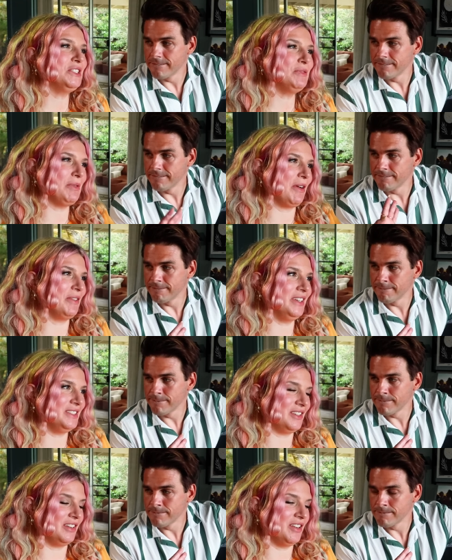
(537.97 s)
Speaker 1: is the part where
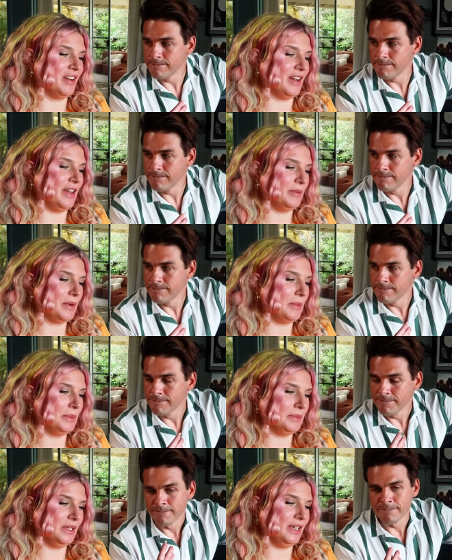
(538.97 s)
I start crying,
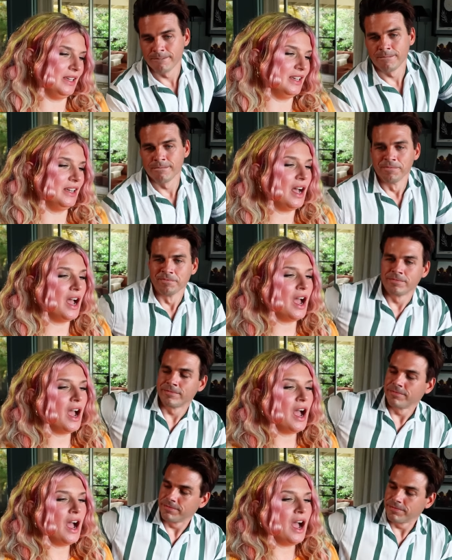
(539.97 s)
probably.
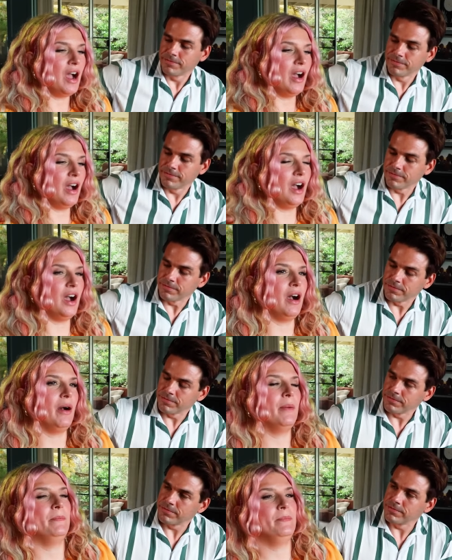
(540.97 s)

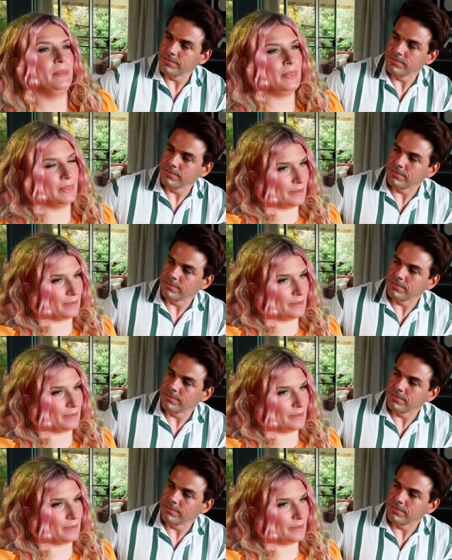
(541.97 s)
Um,